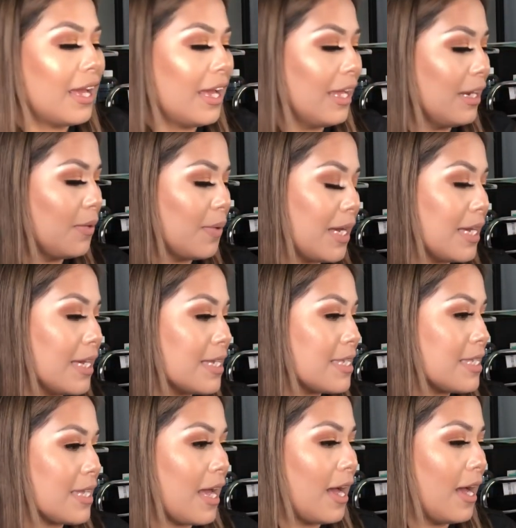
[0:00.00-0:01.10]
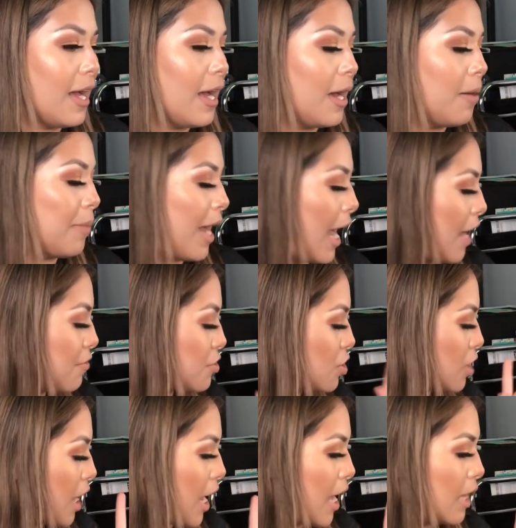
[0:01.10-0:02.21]
Anyways, after
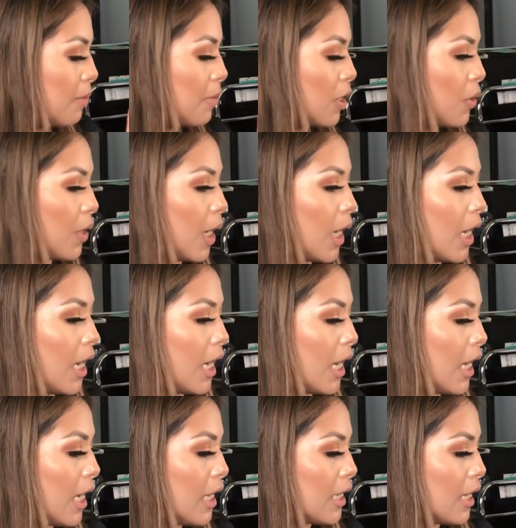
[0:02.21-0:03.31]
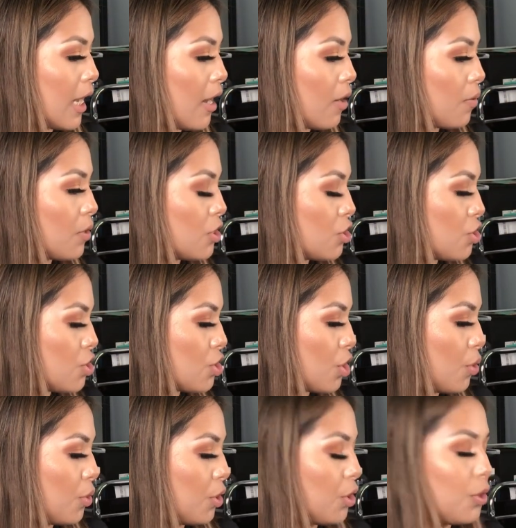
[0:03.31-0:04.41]
that, let me go ahead now and
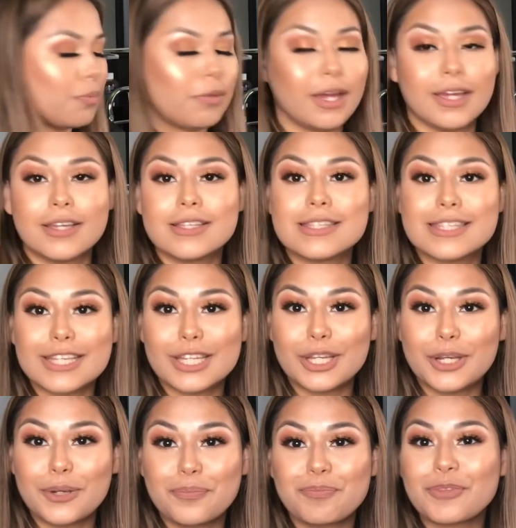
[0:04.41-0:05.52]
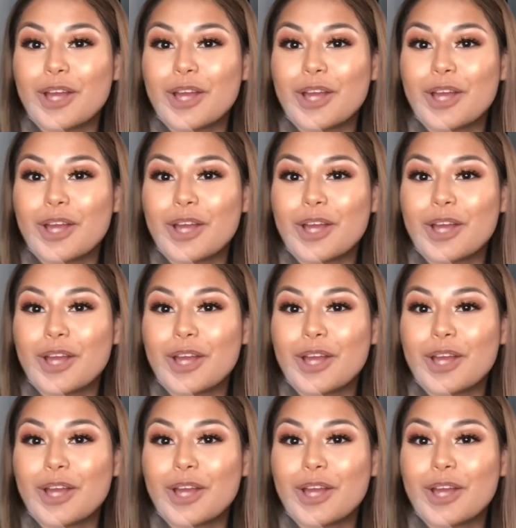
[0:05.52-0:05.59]
show you my concealer.